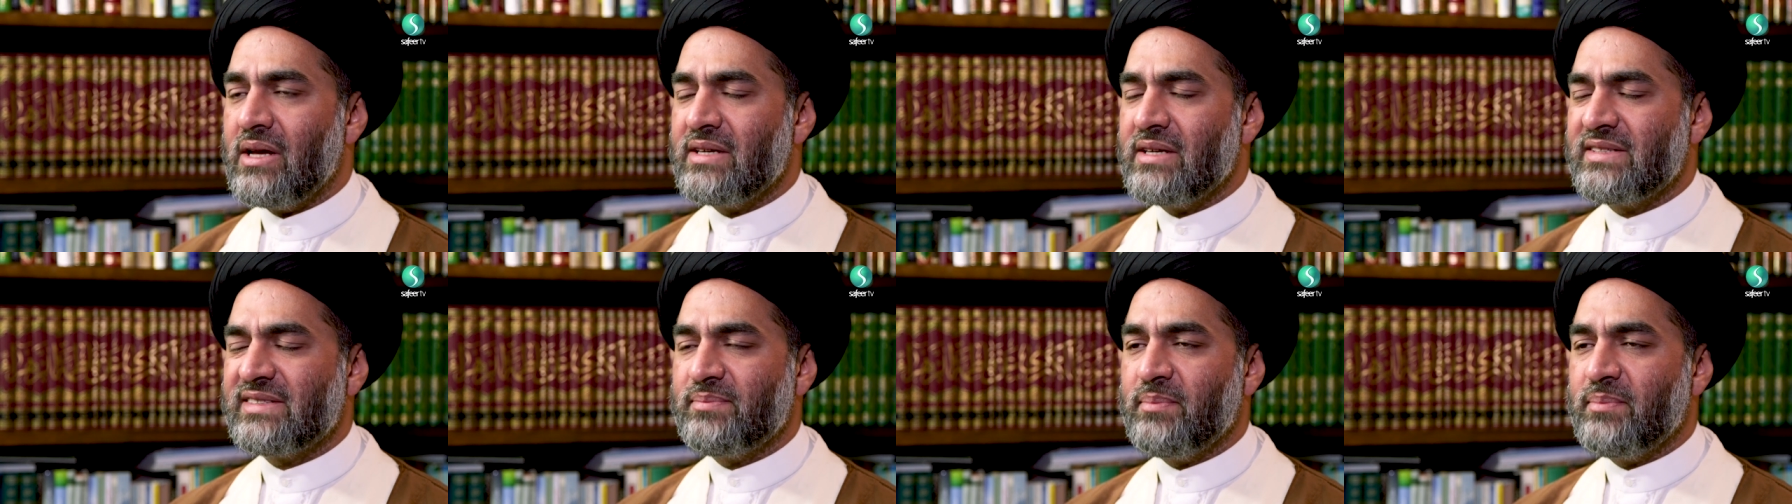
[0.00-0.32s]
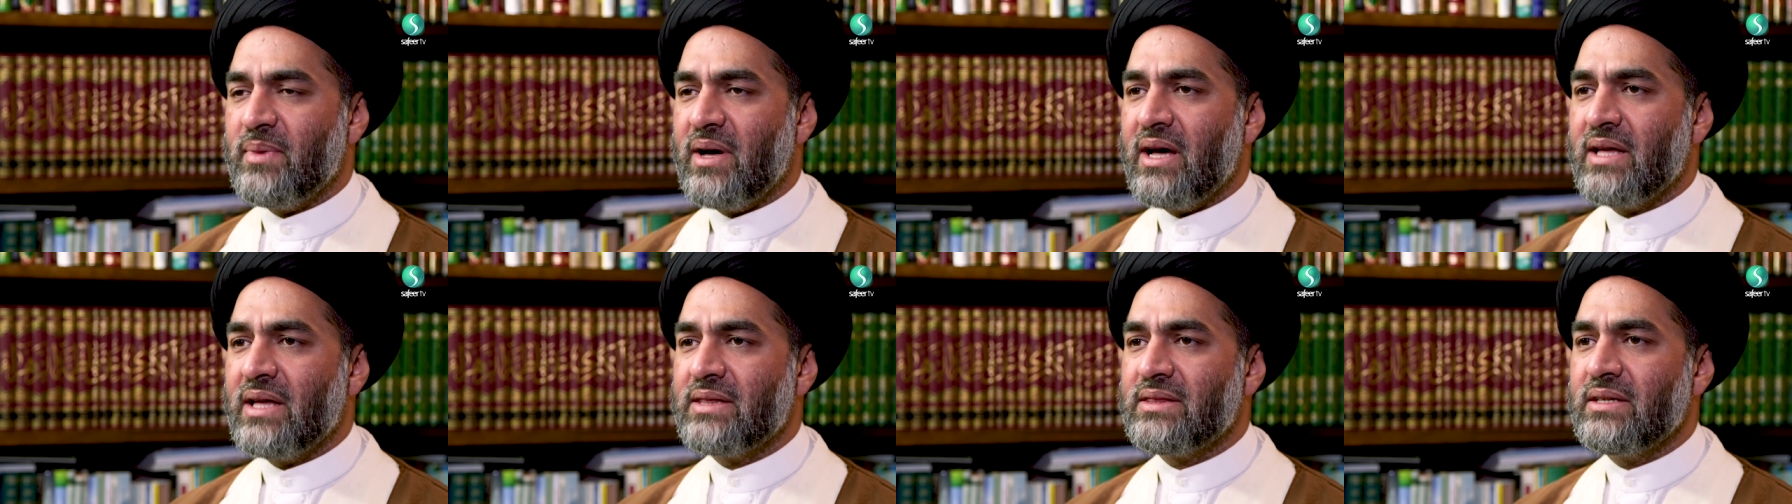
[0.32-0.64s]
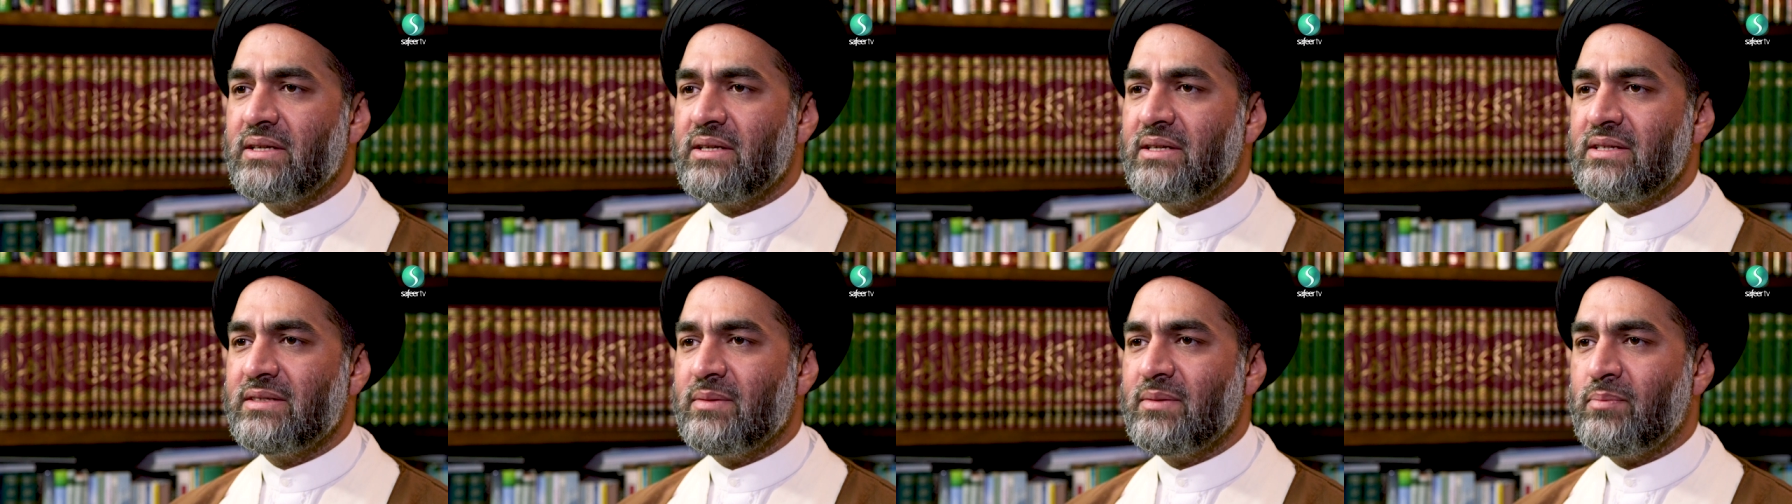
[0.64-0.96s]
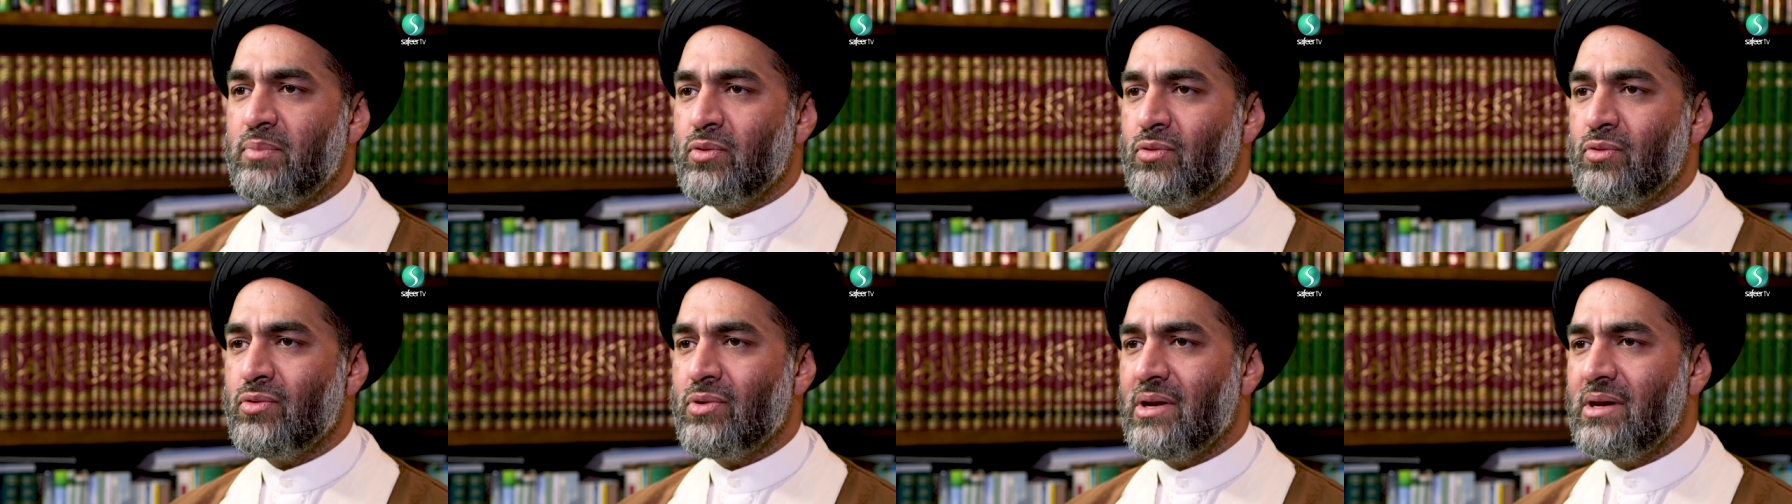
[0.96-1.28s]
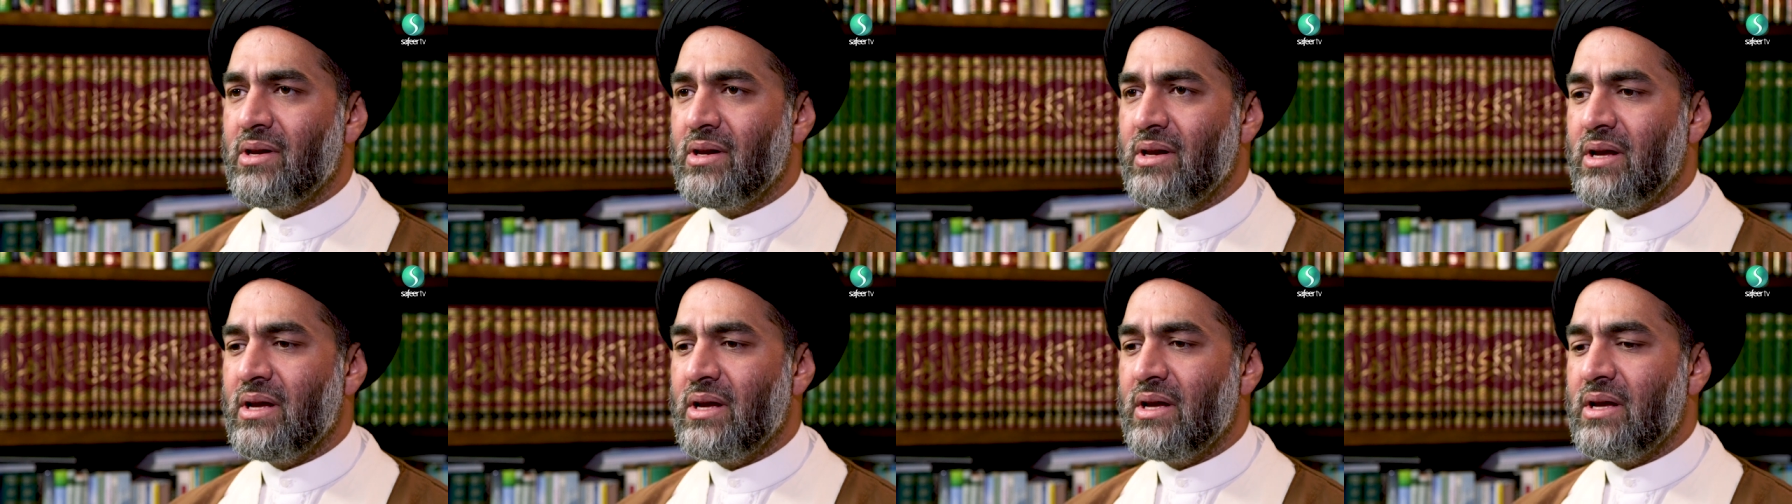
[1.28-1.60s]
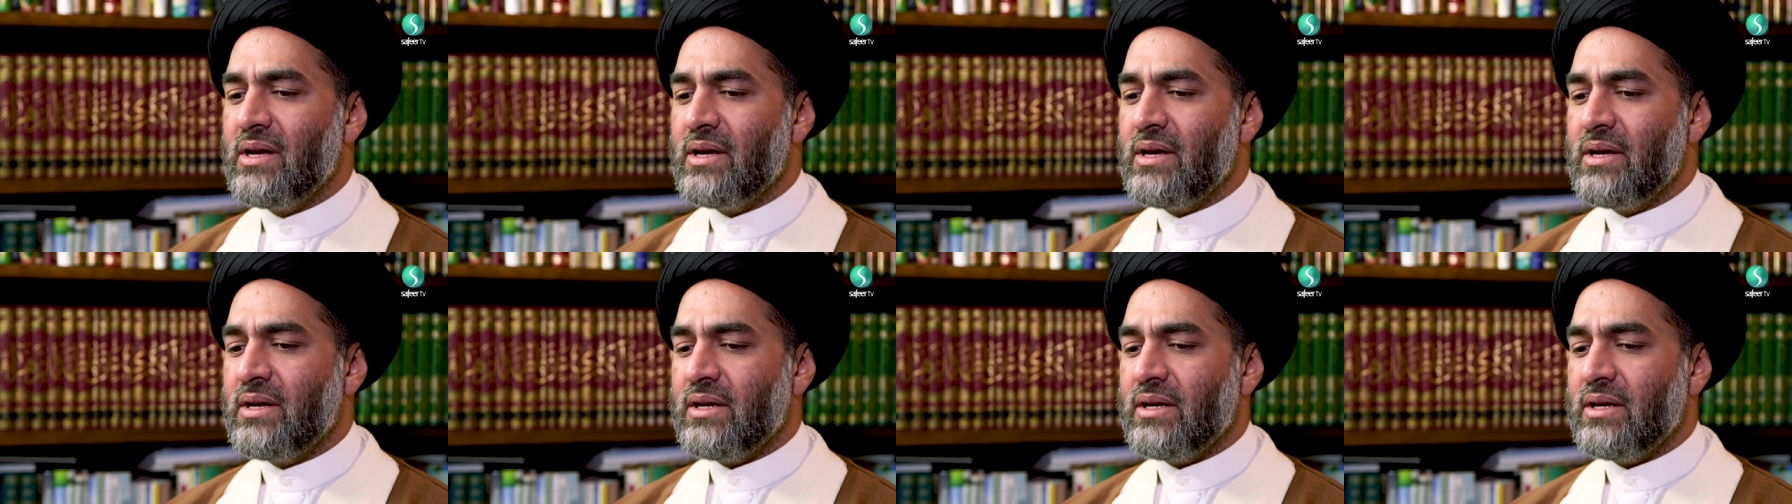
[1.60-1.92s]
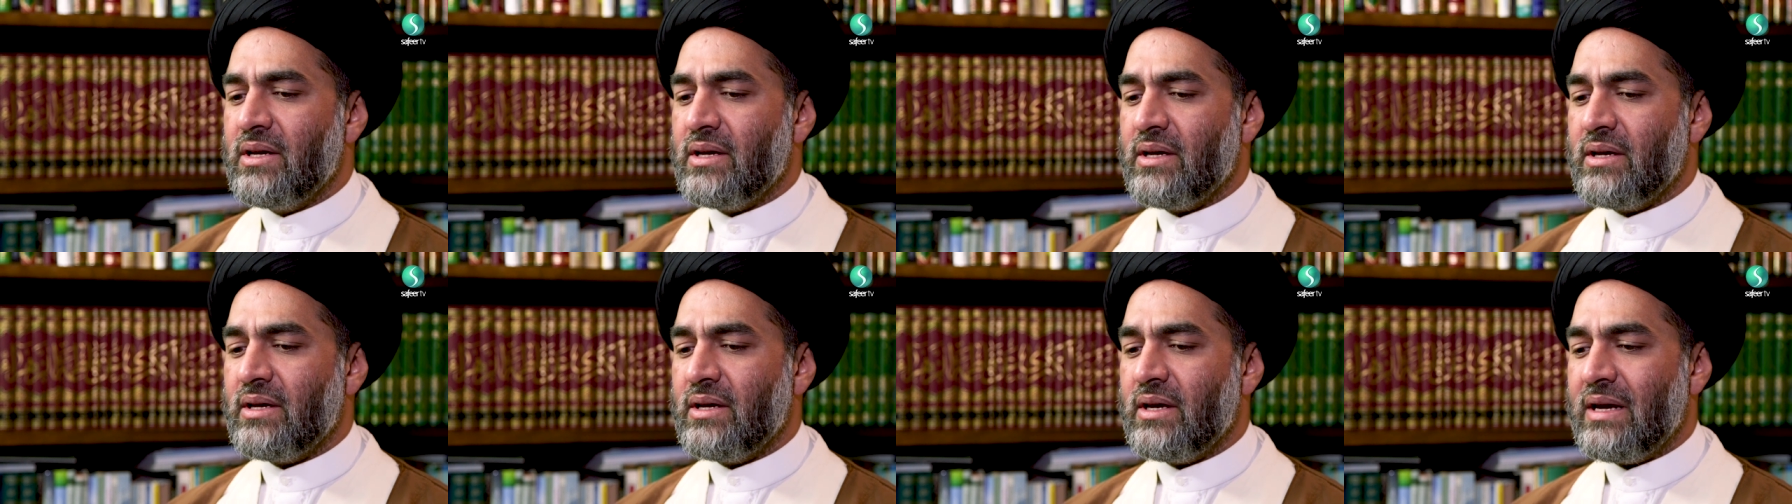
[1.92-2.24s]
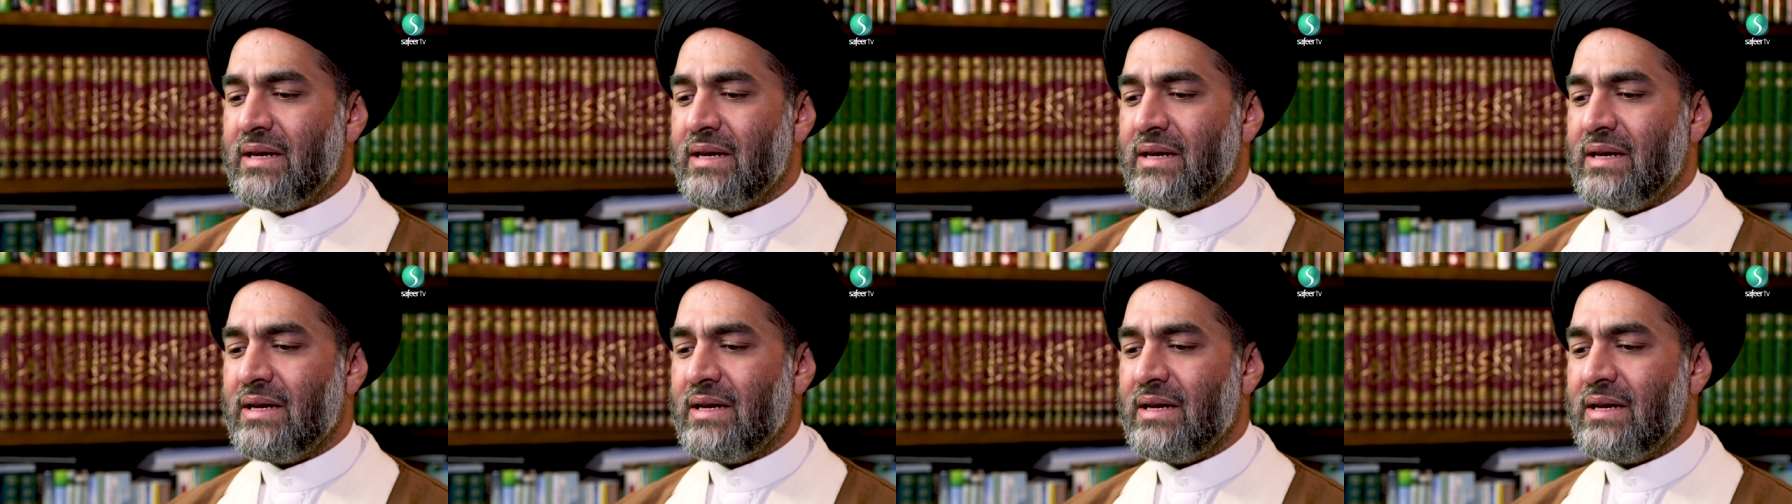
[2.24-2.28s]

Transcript: Asbat is a plural uh,